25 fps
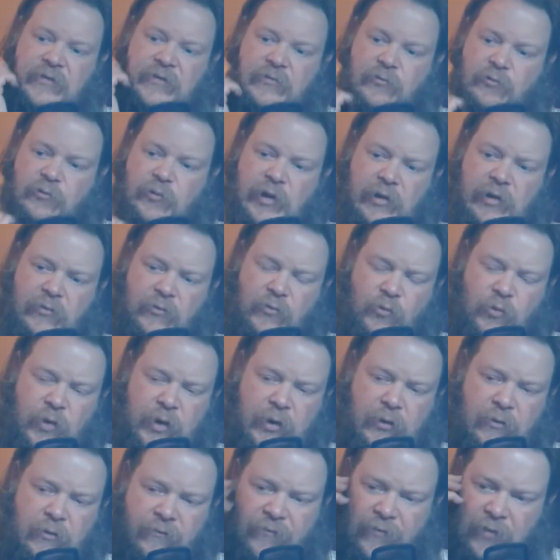
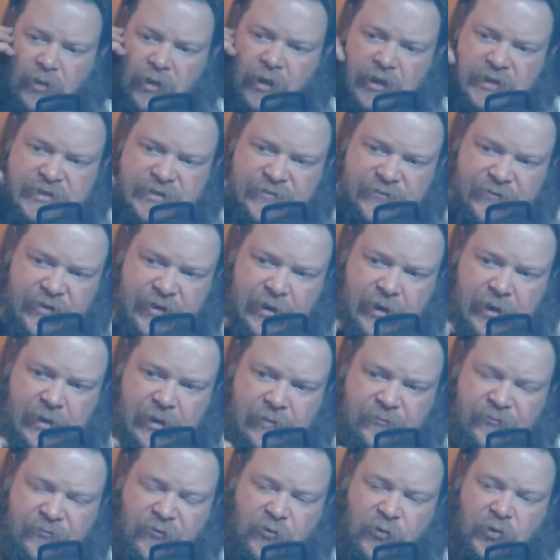real philosophy,
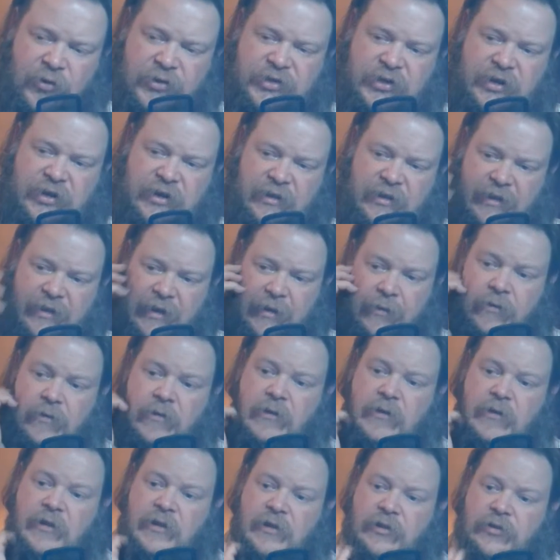unfortunately,
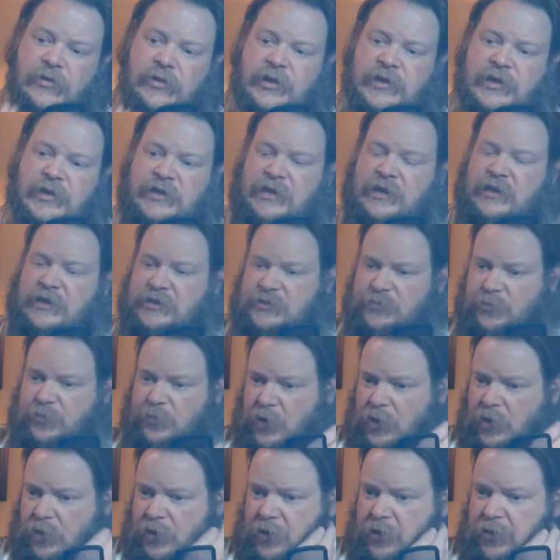is
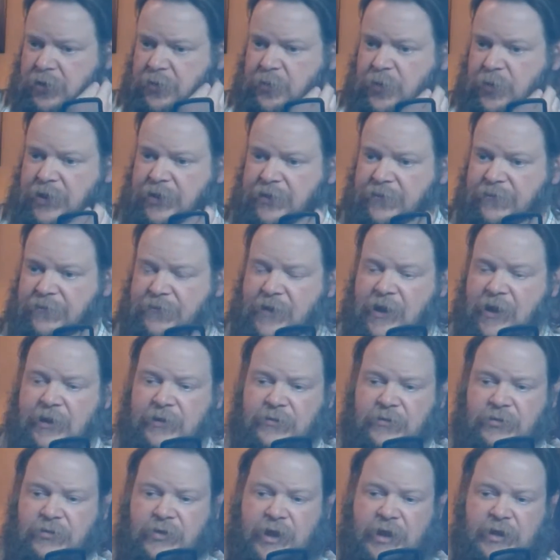marred by the
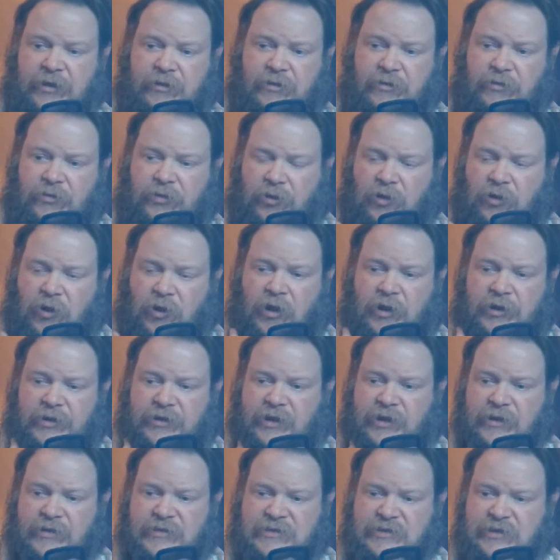fact that the
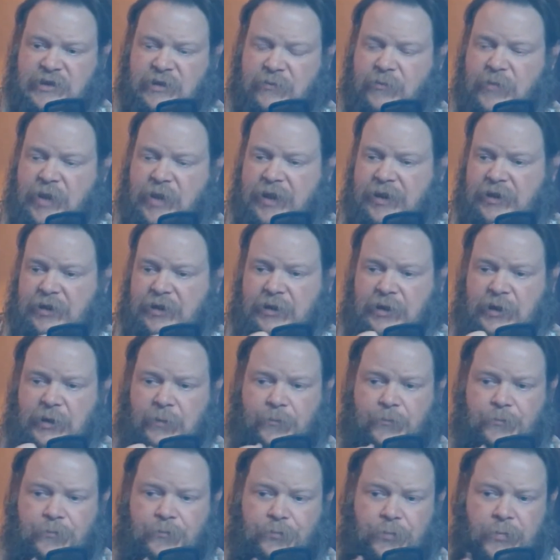contents that make it
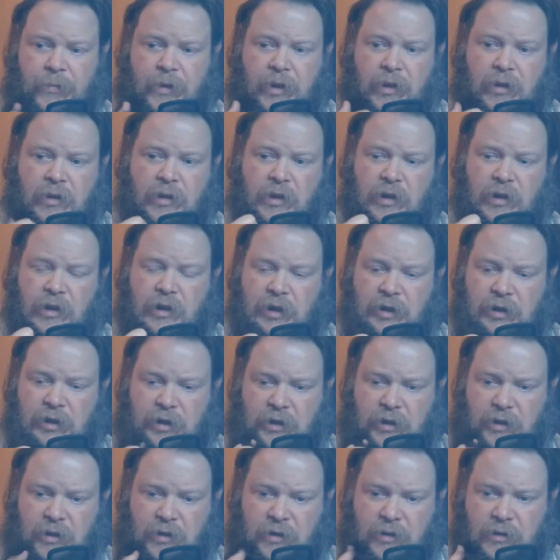up
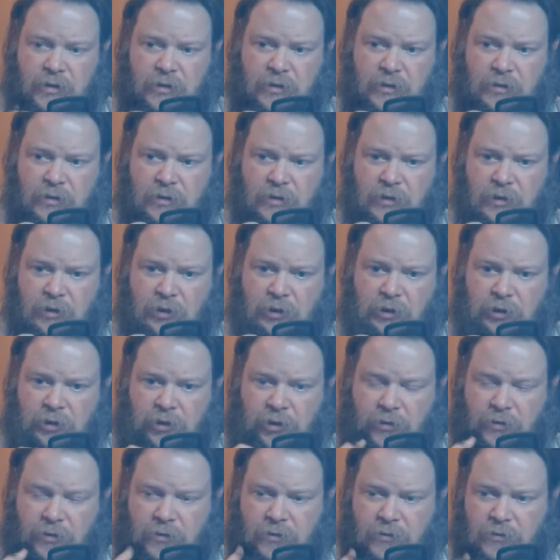
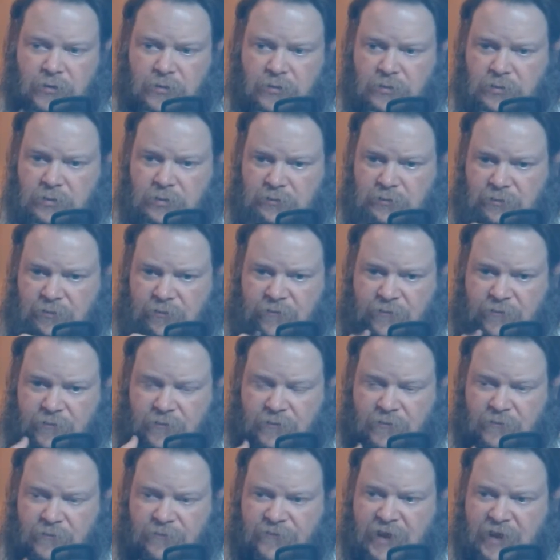are
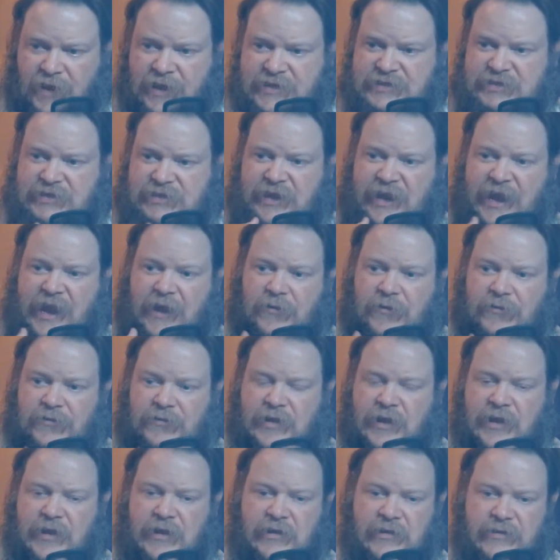vastly
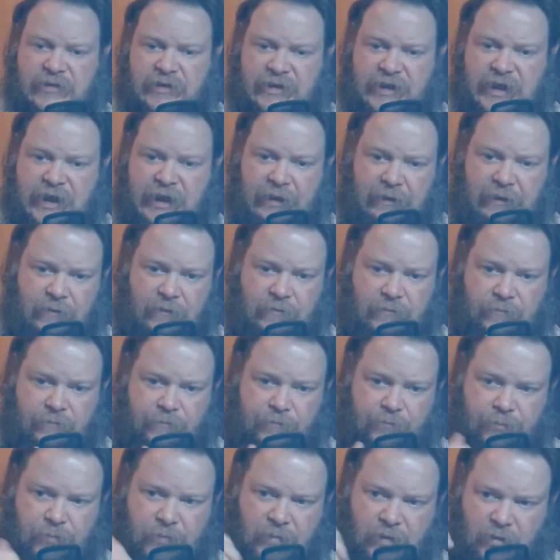outdated today.
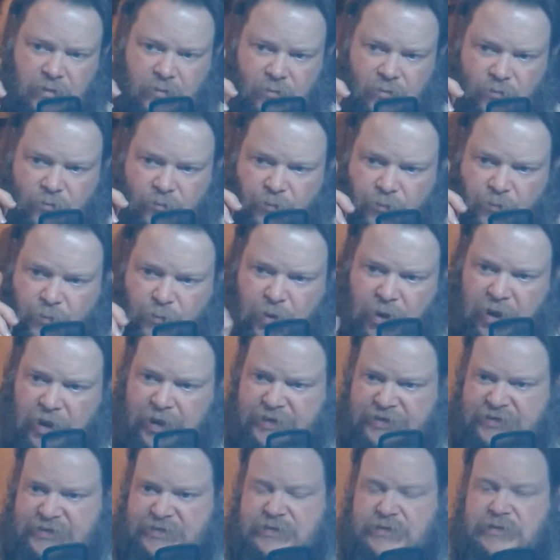
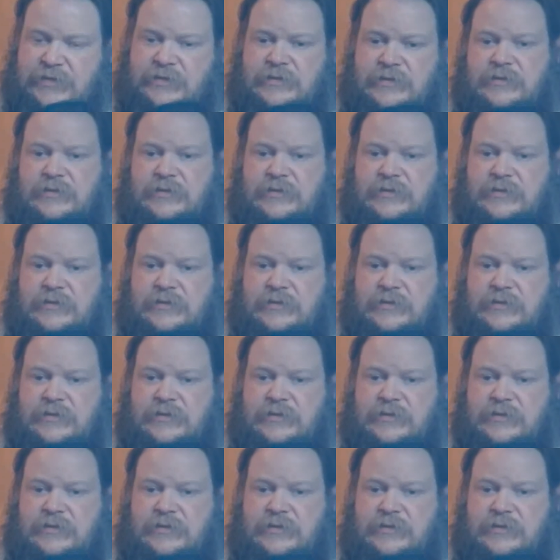But